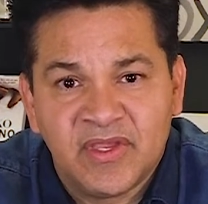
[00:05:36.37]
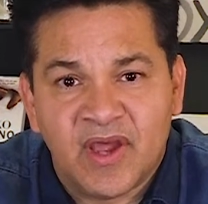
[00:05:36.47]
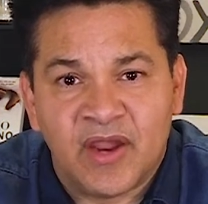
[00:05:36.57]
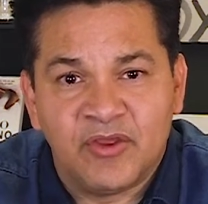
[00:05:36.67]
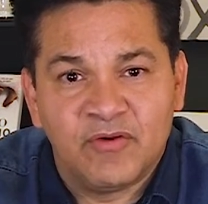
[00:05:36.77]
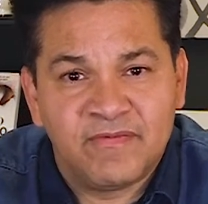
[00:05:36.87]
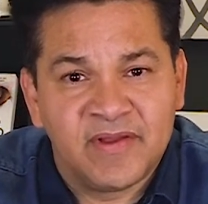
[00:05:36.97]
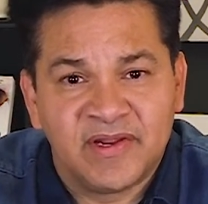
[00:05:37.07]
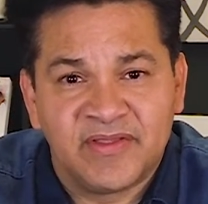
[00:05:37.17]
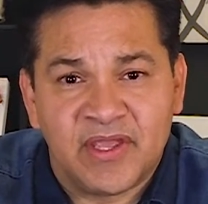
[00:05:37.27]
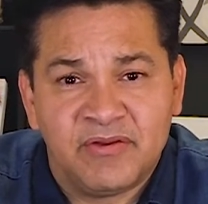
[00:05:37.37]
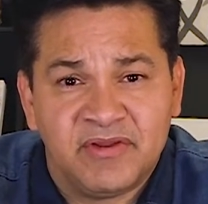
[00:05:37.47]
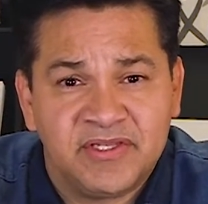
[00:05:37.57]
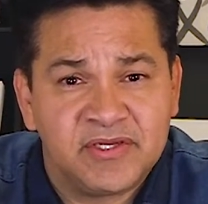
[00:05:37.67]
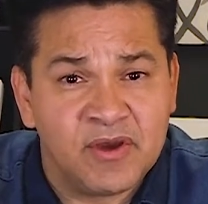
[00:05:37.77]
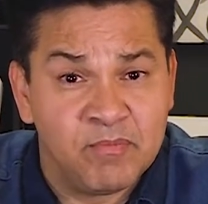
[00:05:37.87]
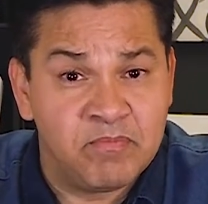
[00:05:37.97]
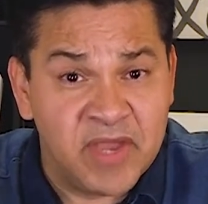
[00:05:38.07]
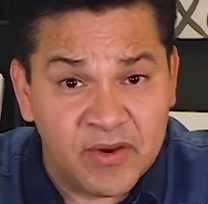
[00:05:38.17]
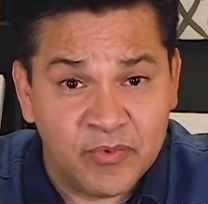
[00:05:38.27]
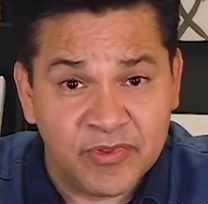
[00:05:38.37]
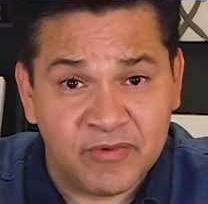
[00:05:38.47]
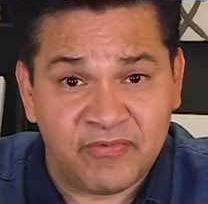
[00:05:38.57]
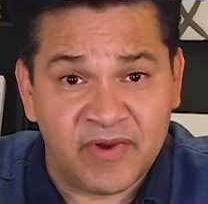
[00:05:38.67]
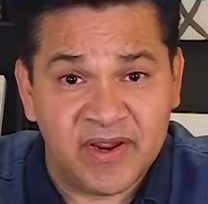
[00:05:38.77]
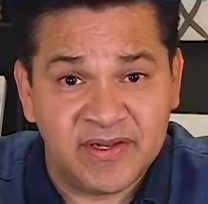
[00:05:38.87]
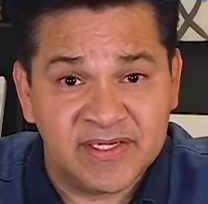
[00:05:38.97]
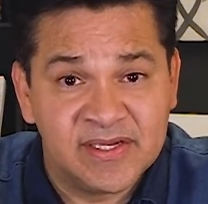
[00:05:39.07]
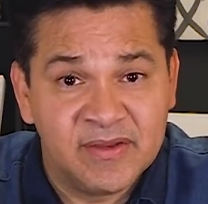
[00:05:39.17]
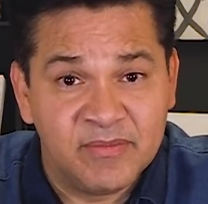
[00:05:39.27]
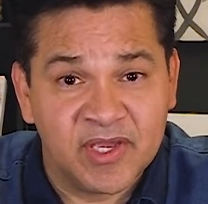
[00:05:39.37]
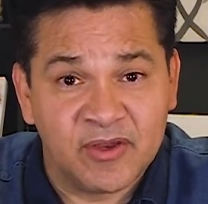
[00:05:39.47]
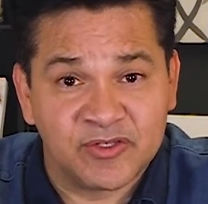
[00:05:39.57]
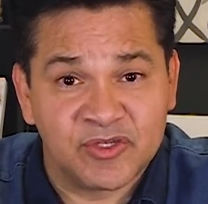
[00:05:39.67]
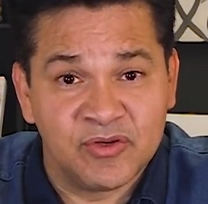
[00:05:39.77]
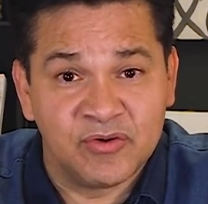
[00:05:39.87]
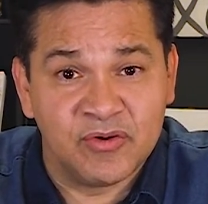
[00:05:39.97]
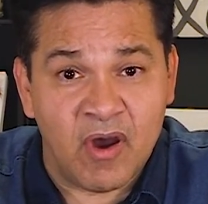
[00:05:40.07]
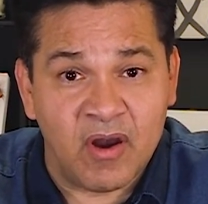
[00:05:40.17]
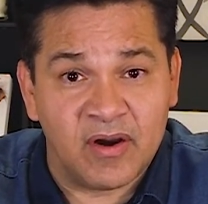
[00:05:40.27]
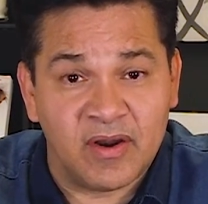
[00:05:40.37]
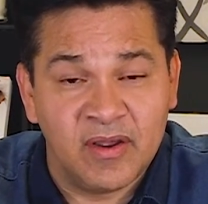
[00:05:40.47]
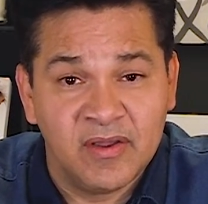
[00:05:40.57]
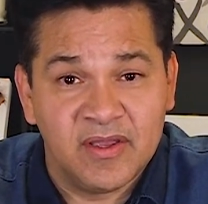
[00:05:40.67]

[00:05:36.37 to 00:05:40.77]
Are you feeling that you need to compete with your friend because you are